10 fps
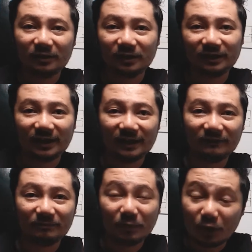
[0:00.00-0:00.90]
that
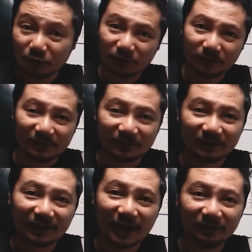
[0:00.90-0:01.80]
have both
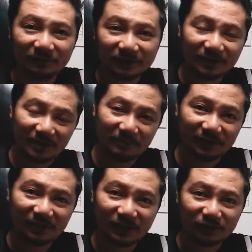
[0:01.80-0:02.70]
kind of
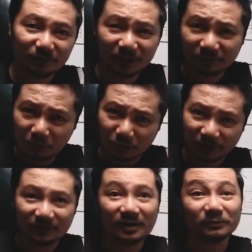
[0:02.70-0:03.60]
stabilization, but of
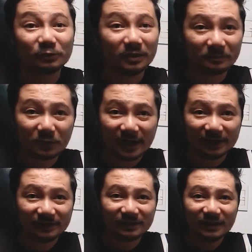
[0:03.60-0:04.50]
course it comes with a
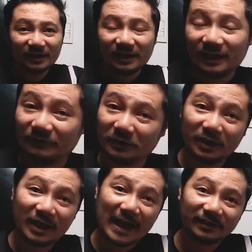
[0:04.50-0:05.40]
price. If you're
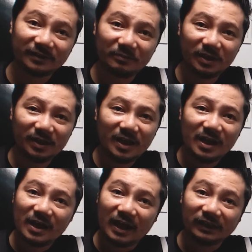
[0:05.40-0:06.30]
gonna ask me,
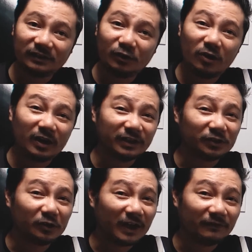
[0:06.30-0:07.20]
as long as
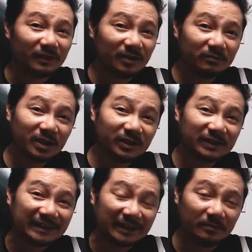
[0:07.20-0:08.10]
you have
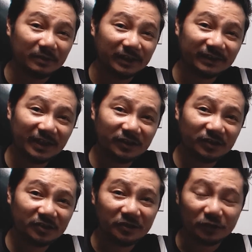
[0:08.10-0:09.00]
image
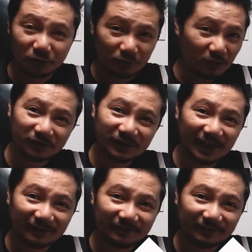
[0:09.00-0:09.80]
stabilization, you're all set.